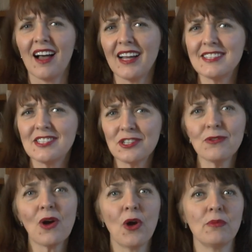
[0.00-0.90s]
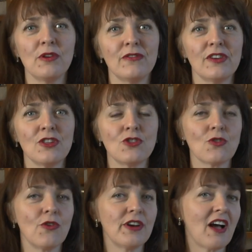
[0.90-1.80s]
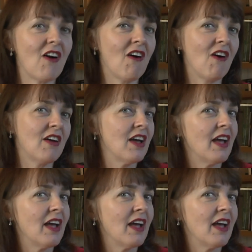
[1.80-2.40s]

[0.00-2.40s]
I do hope you've enjoyed our